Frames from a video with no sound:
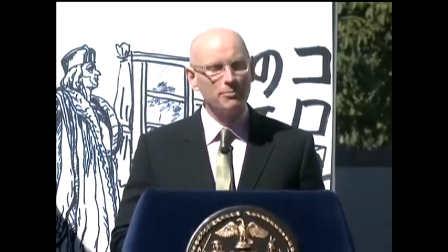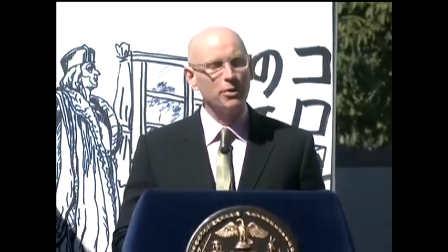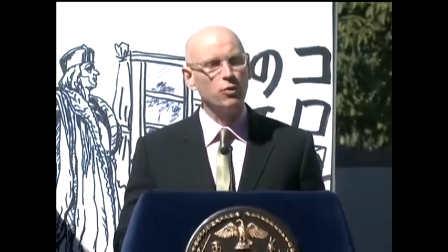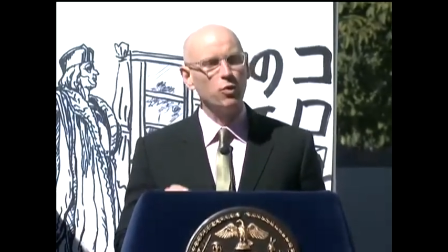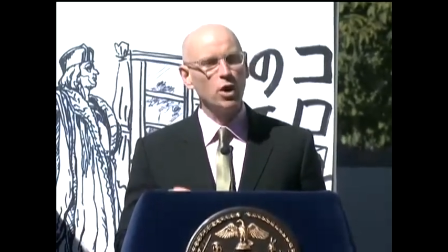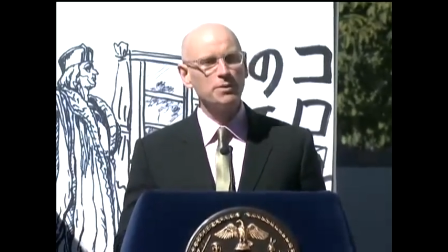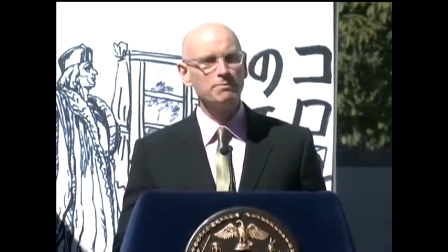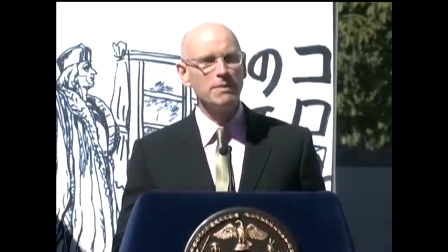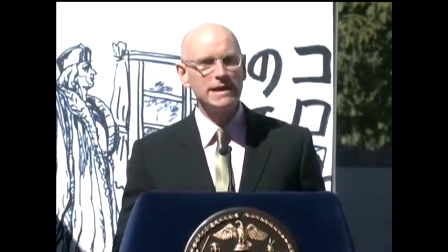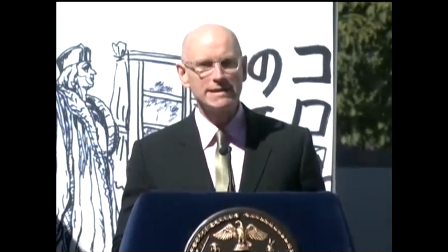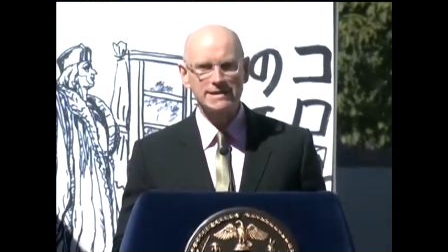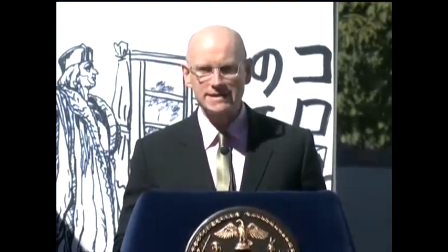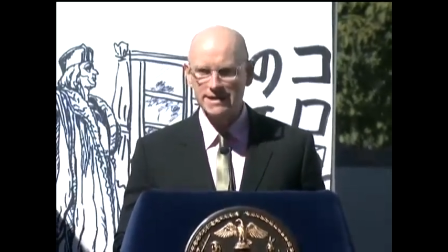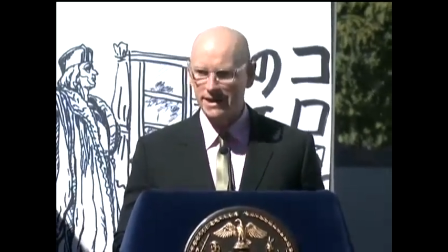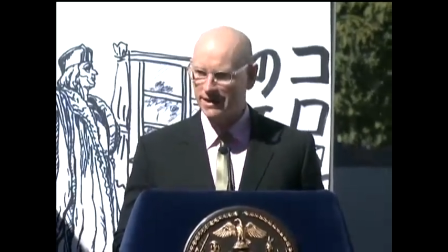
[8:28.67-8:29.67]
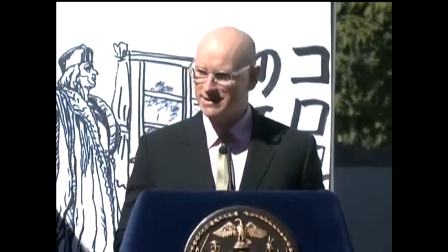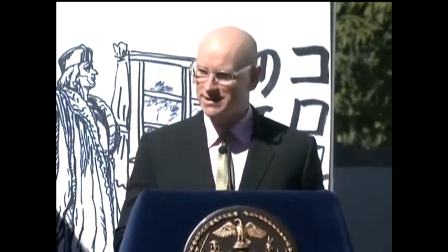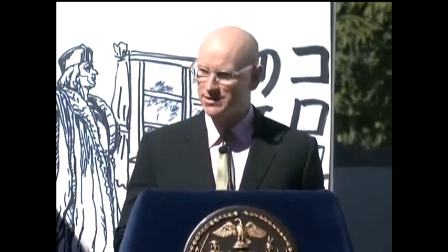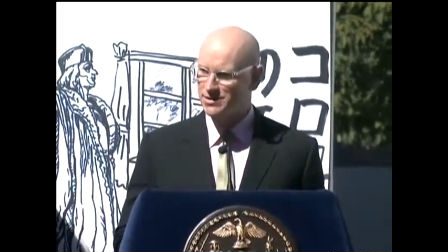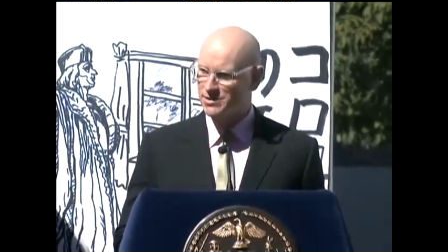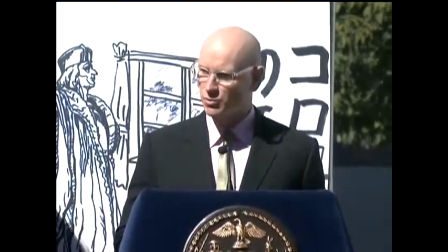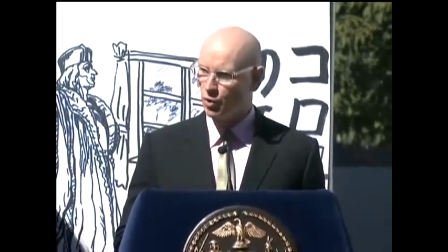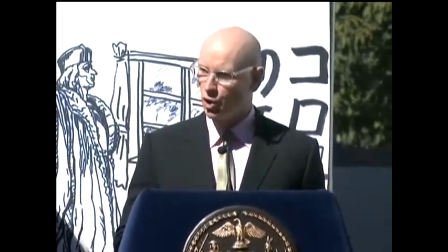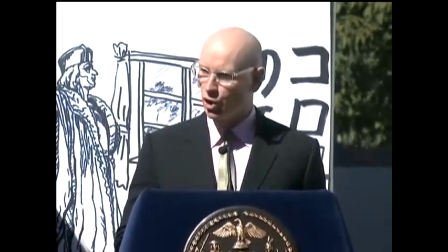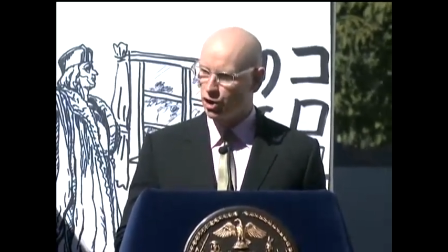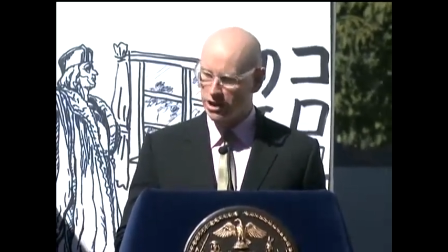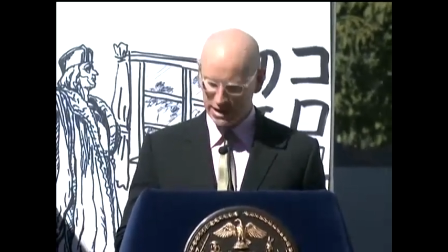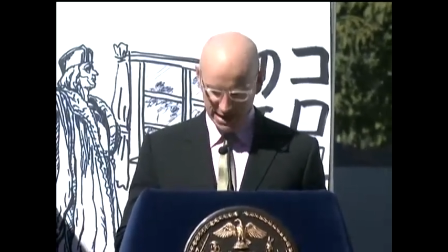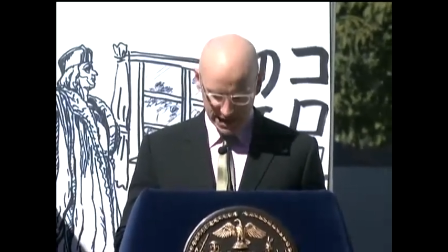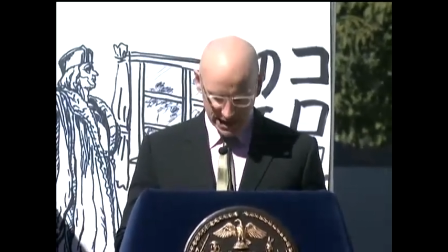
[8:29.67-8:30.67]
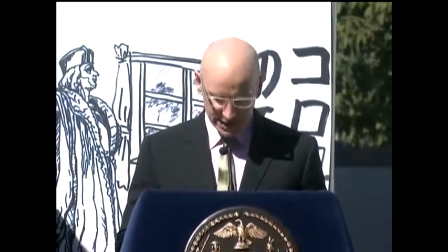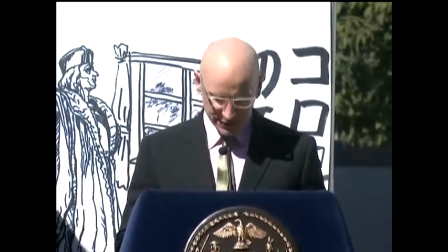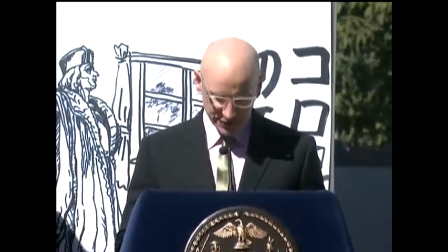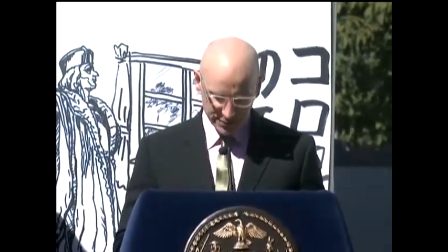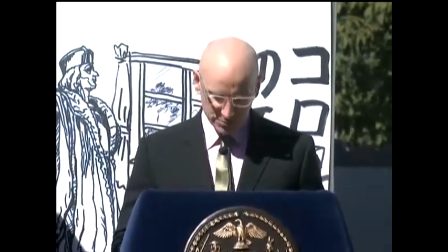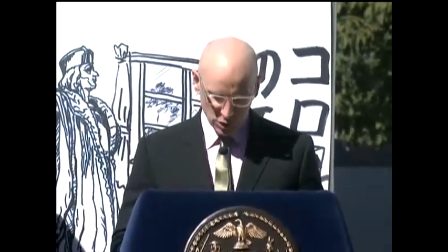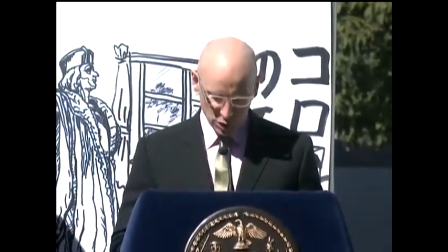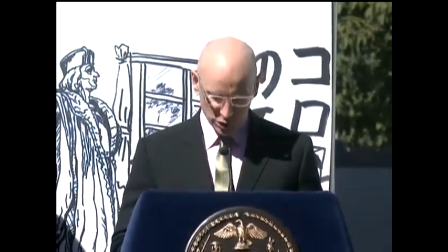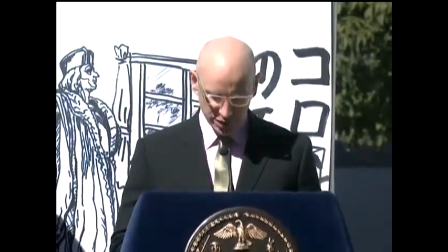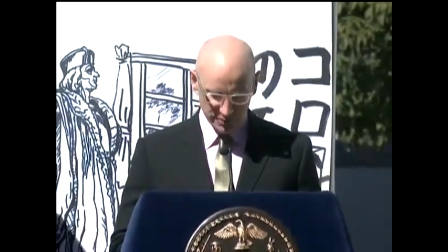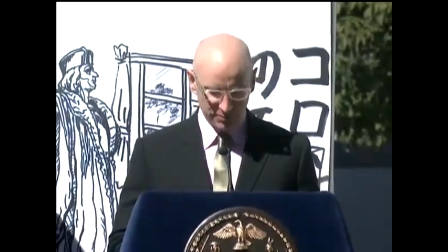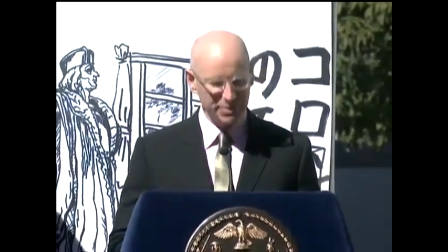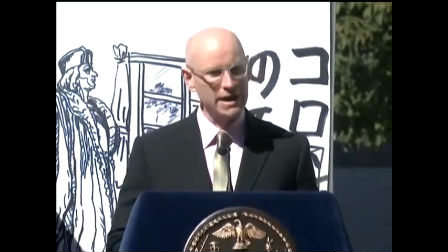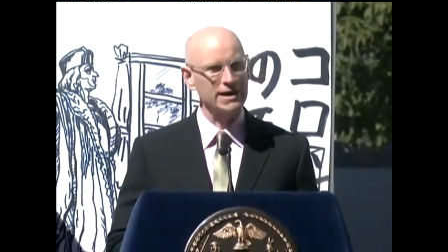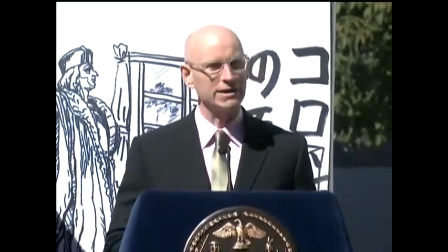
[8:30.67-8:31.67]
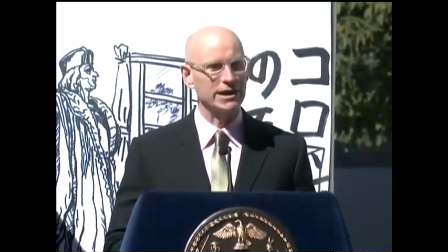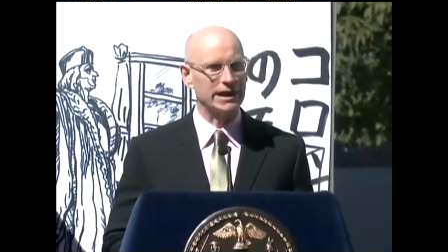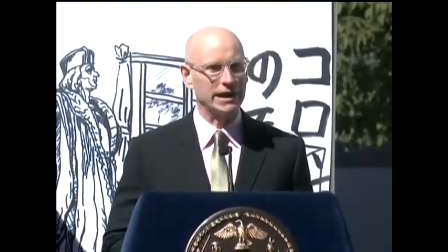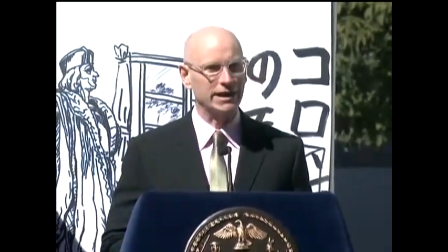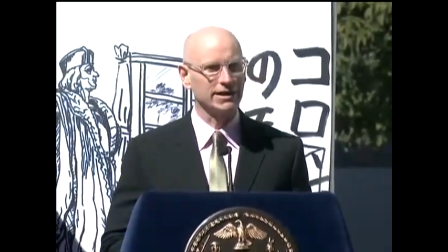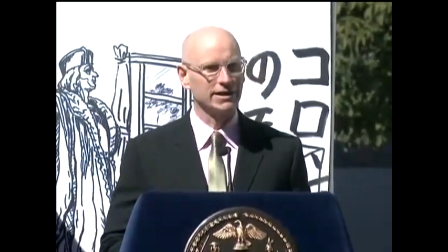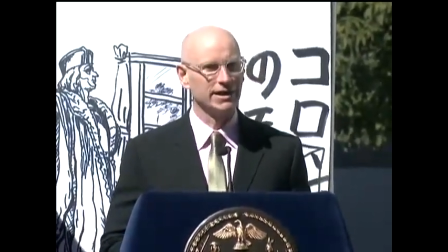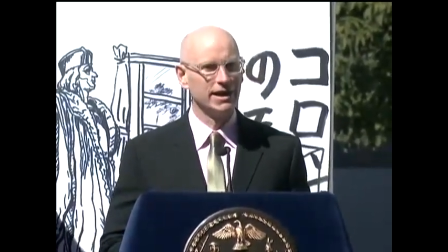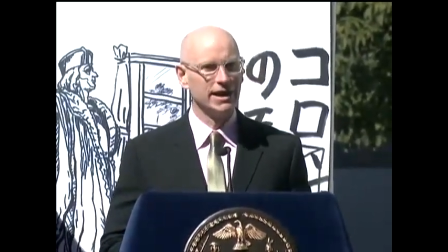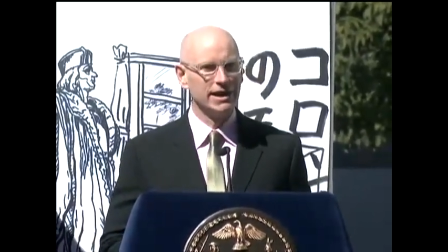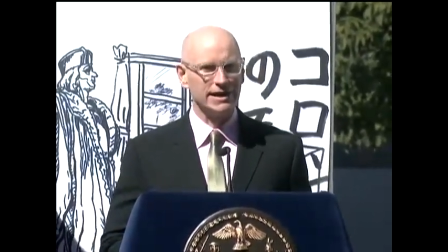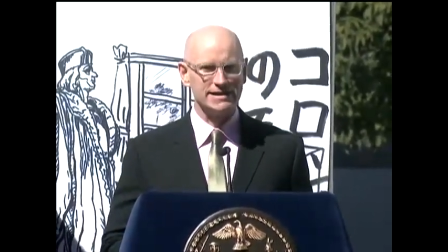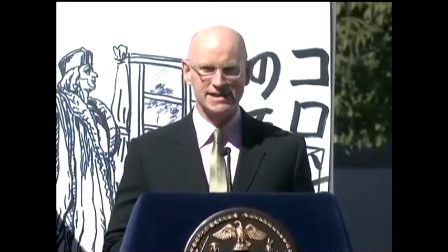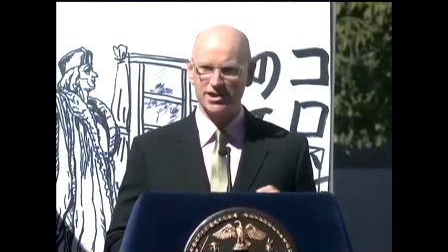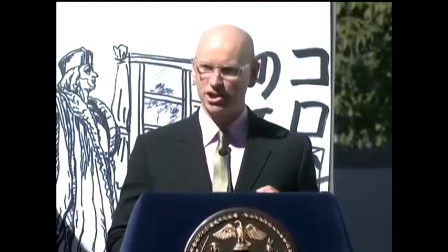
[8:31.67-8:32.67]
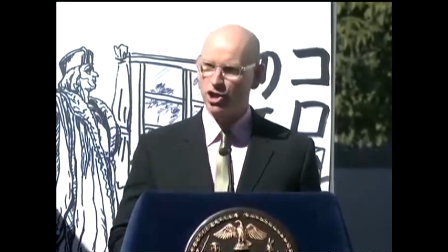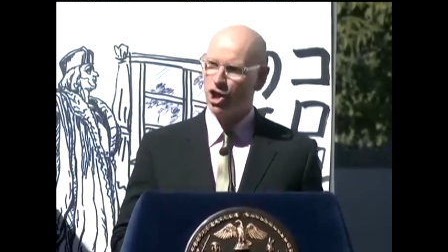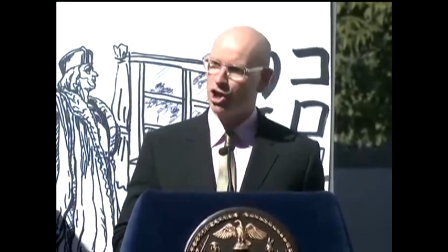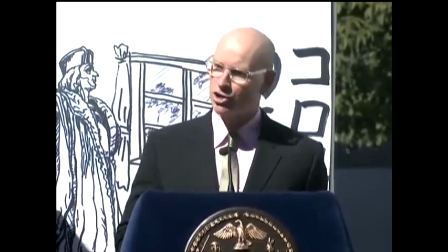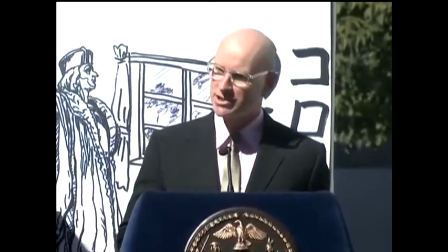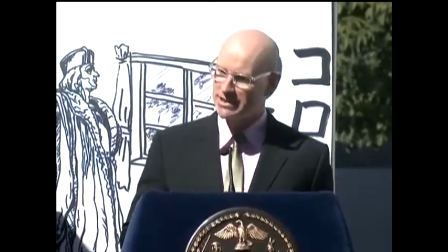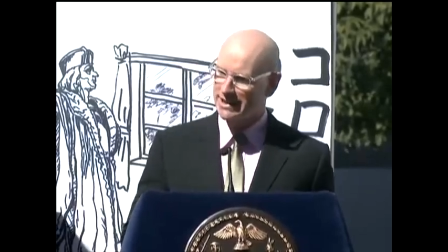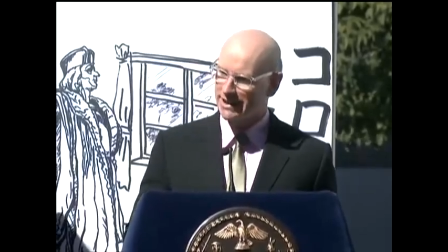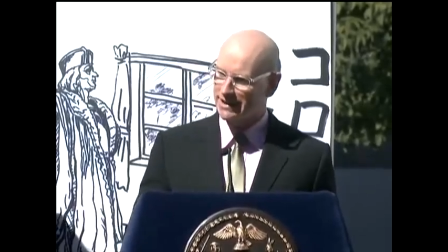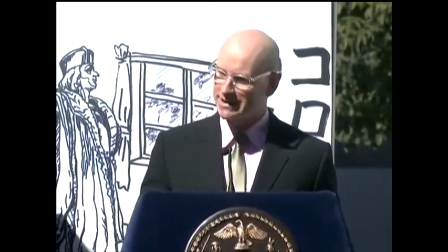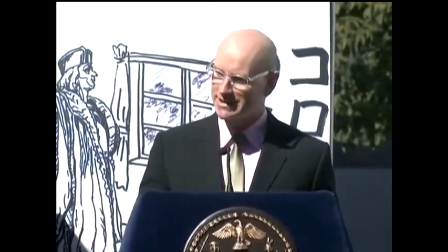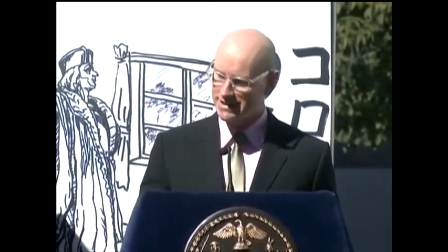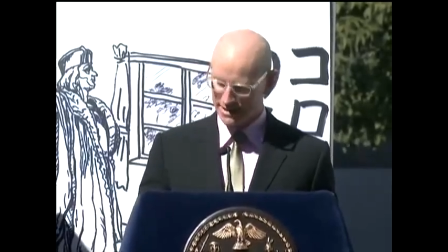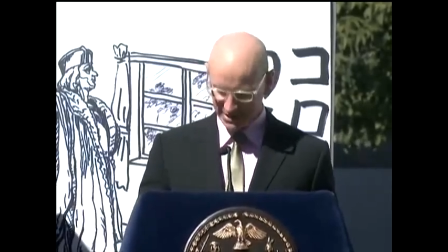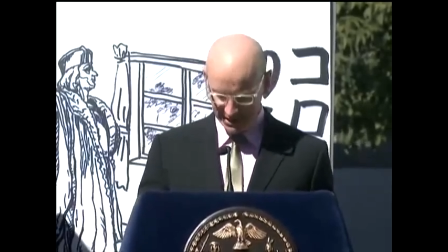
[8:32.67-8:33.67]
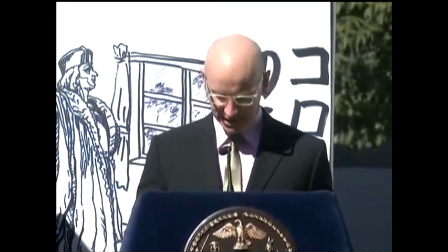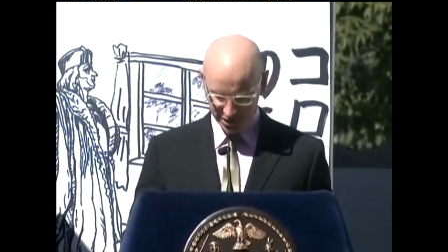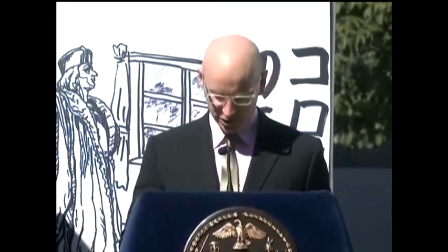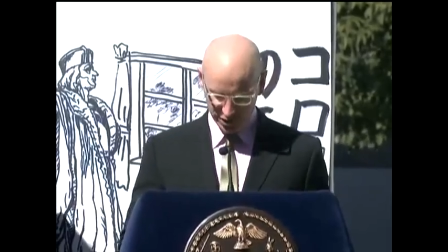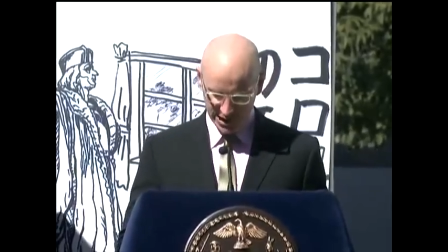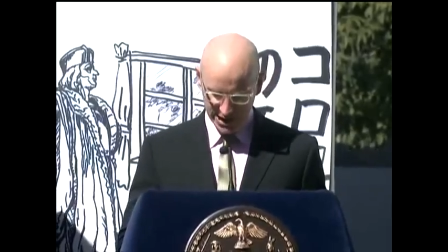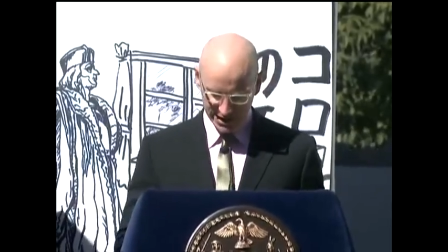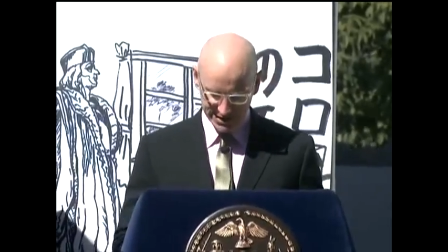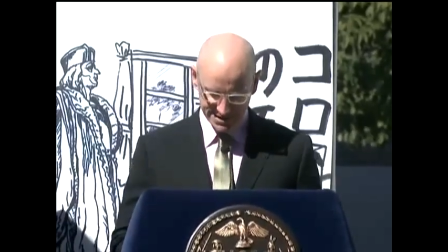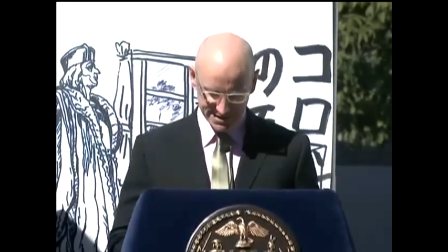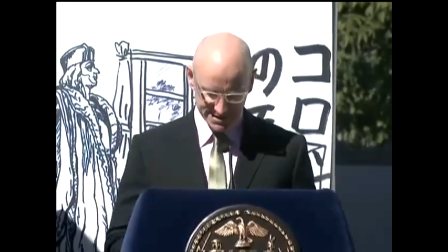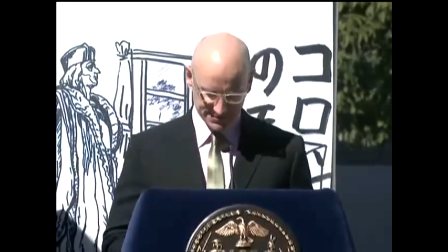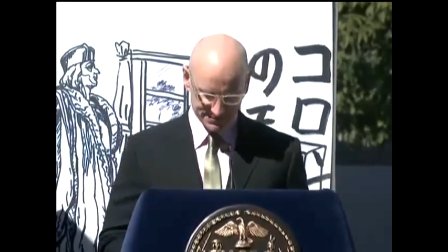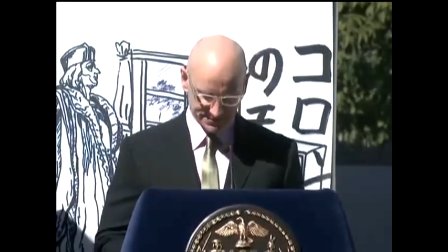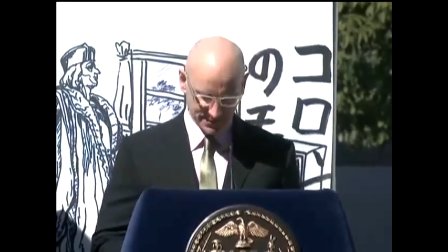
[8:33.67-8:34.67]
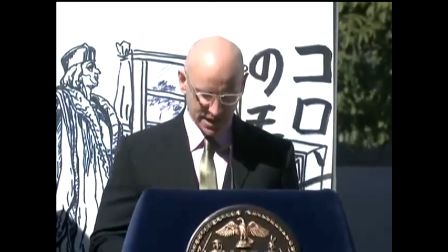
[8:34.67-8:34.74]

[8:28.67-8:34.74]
But what makes Tatsu's work even more compelling is the context that he creates.